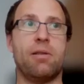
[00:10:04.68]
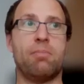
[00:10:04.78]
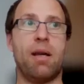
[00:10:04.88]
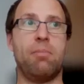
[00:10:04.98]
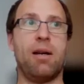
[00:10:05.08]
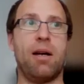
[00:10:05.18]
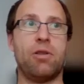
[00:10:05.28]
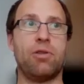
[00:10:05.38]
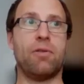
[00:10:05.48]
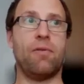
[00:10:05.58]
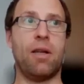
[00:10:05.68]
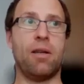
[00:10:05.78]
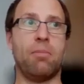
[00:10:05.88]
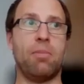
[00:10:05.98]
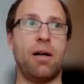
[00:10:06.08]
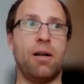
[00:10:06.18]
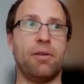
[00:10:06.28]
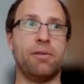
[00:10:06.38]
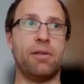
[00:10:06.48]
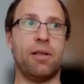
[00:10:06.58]
maybe I should think
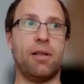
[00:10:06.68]
about